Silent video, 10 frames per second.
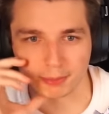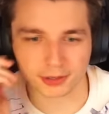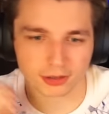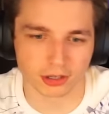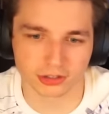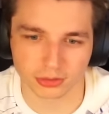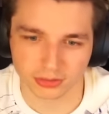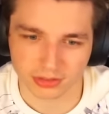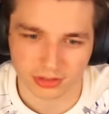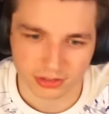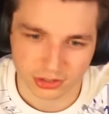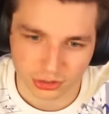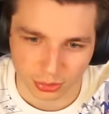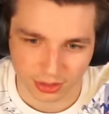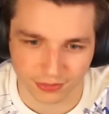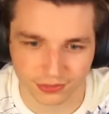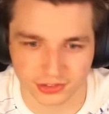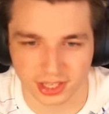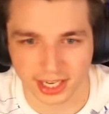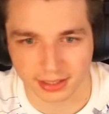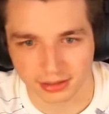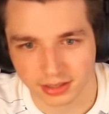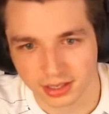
but you're also sort of setting